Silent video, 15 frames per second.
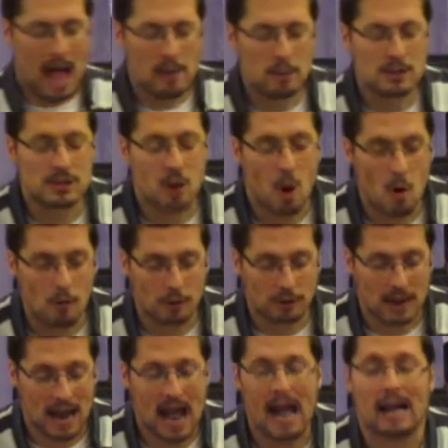I was
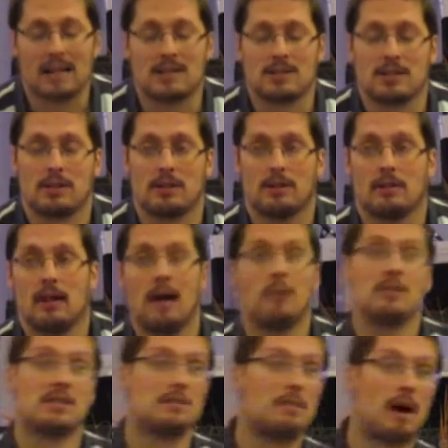overtaxed. I
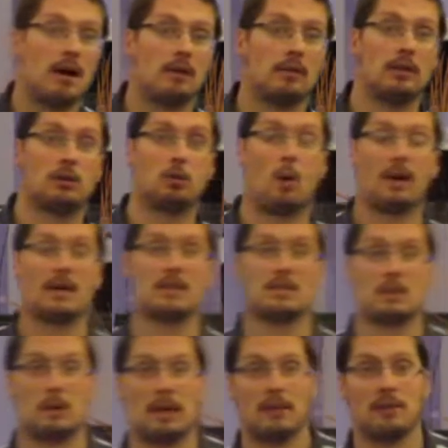was in my early 20s,
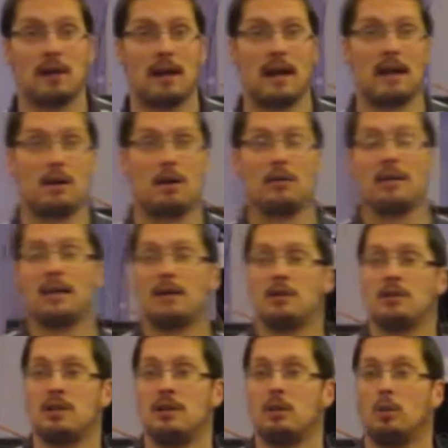so I thought I had all the
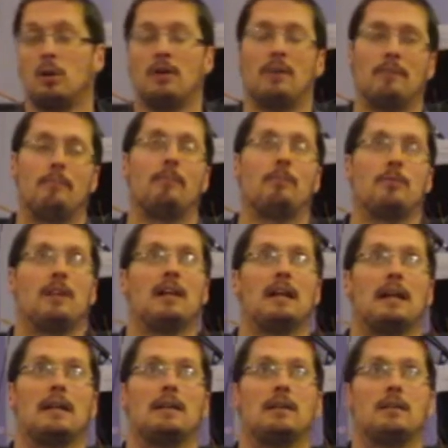energy in the world. I think
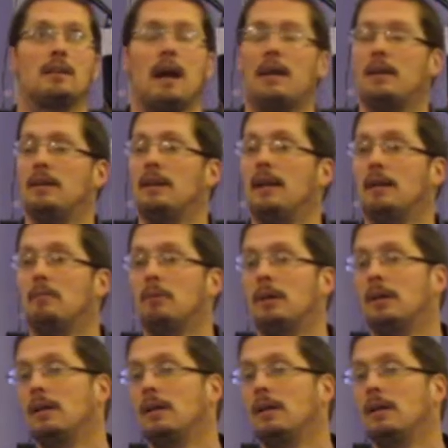I kind of did,